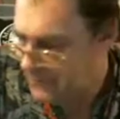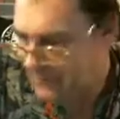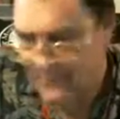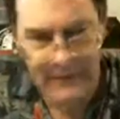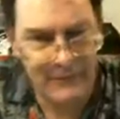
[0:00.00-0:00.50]

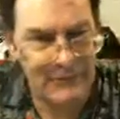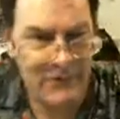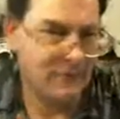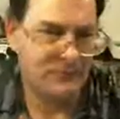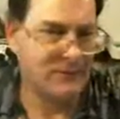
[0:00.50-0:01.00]
I didn't send
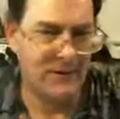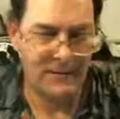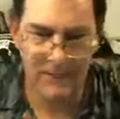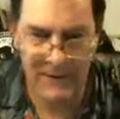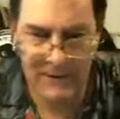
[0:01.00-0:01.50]
them, so I
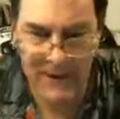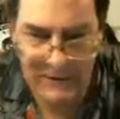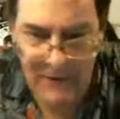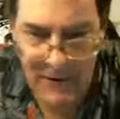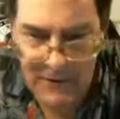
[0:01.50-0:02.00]
really can't
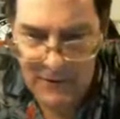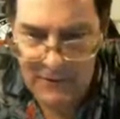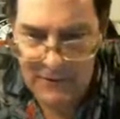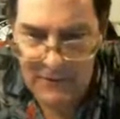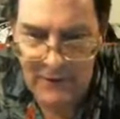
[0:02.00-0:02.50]
take credit
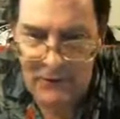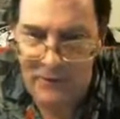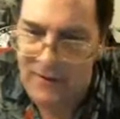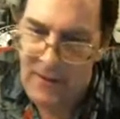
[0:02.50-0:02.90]
or nothing.